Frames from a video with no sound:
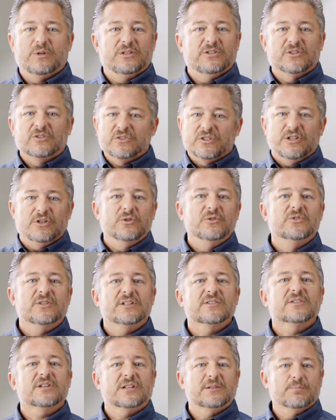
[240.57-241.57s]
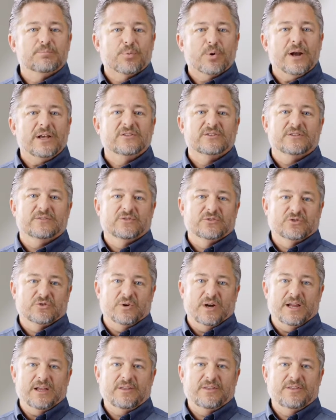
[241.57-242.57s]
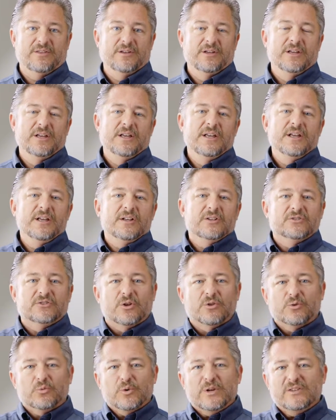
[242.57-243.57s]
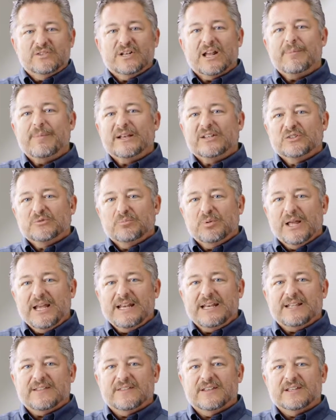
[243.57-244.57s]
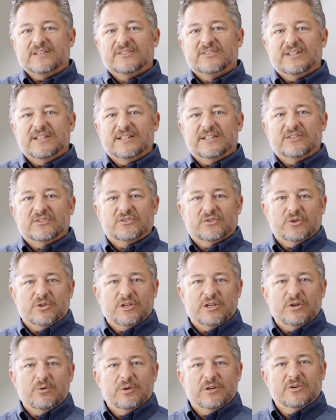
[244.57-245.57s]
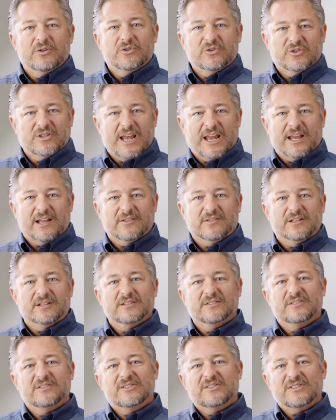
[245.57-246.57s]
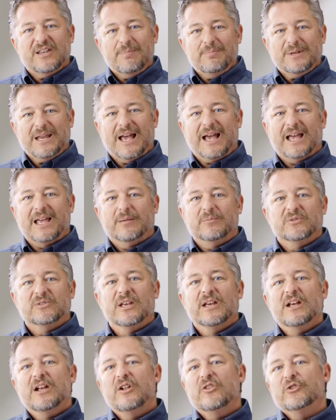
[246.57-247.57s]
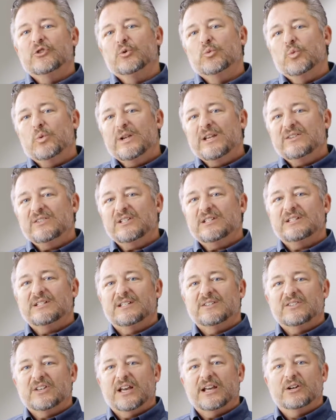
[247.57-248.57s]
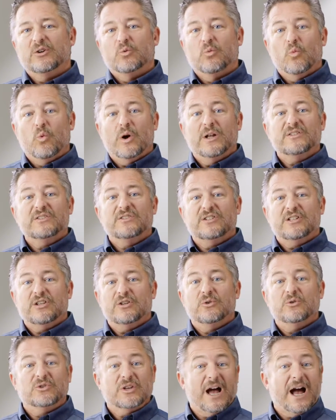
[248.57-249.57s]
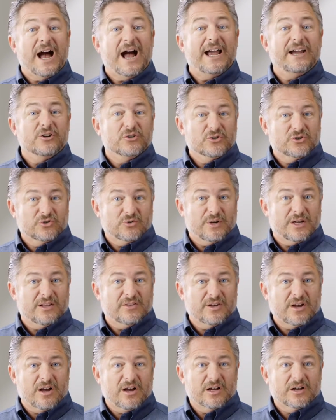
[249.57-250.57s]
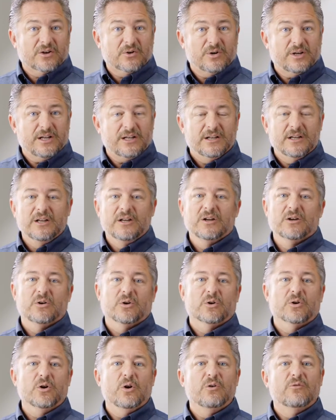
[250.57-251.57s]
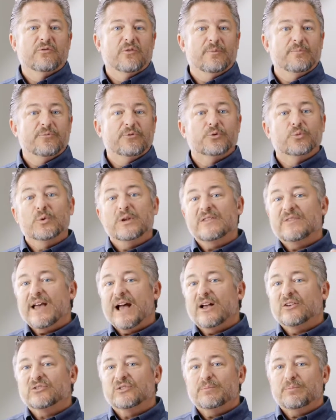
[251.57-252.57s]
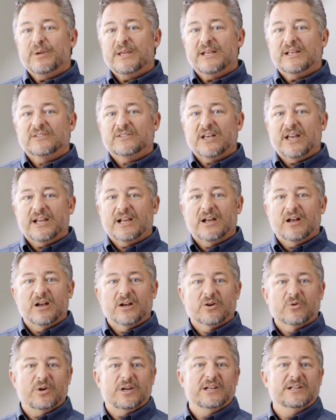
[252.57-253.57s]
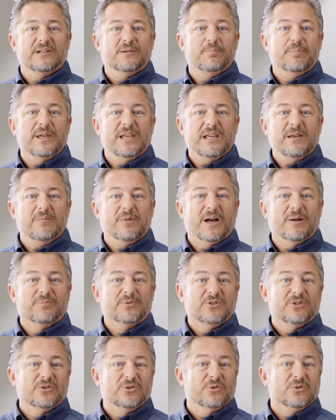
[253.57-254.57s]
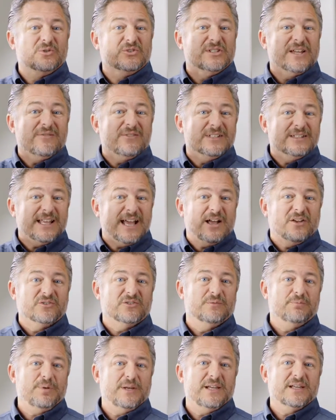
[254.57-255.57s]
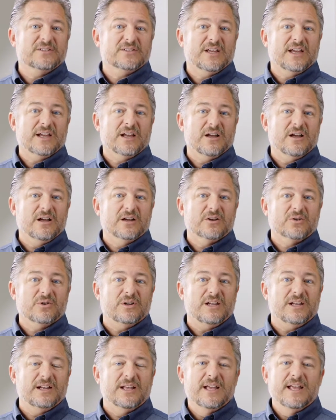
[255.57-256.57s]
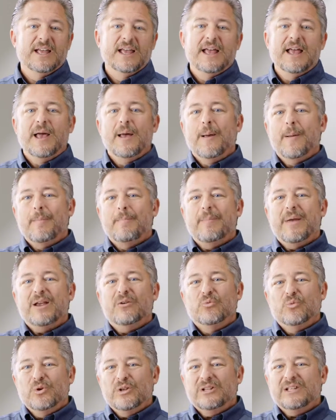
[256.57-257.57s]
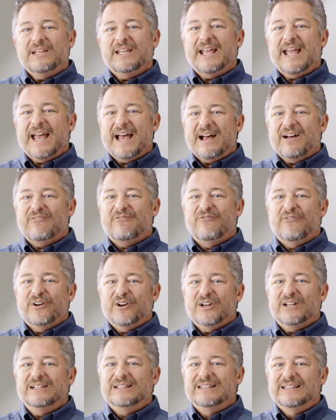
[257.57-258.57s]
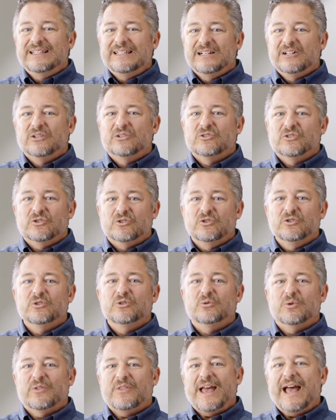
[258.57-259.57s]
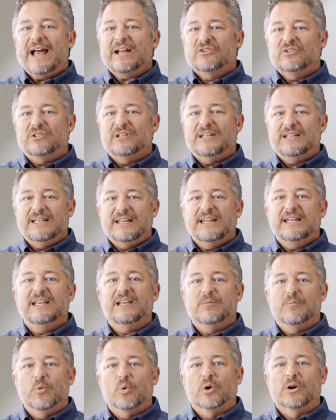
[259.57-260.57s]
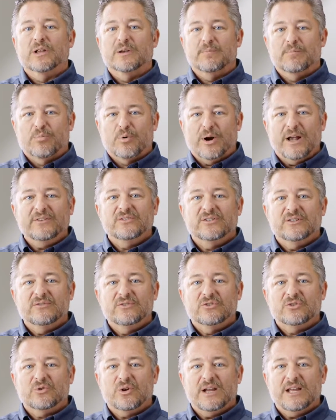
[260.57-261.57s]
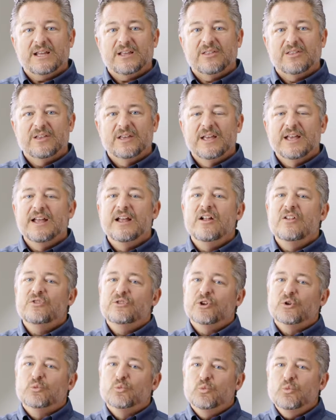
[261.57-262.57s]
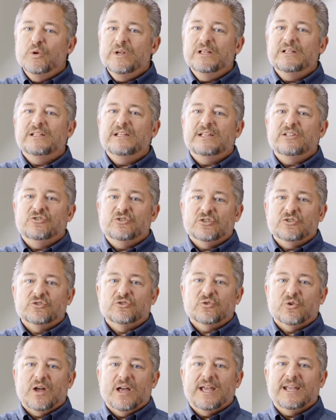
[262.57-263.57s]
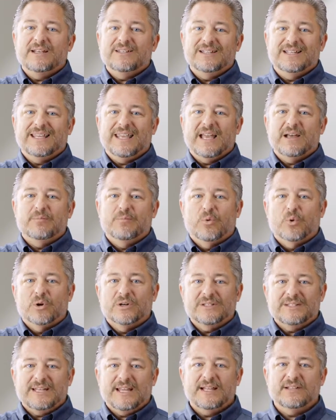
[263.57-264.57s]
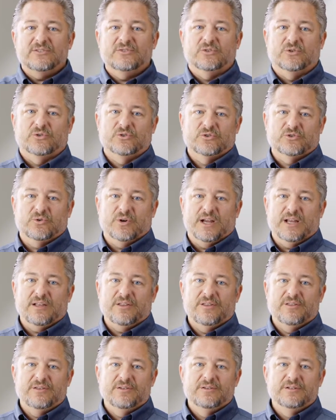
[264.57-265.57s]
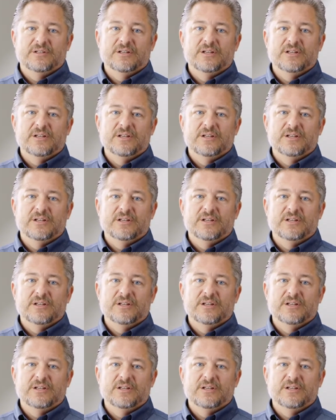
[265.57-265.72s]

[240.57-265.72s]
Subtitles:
We just use its compressive strength. So the reason I'm explaining this is so that you understand that sometimes the reason a designer wants to use higher strength concrete or go from 3,000 psi concrete in a beam up to 7,000 psi concrete may really have very little to do with actually needing more compressive strength. They're really just trying to get more tensile strength.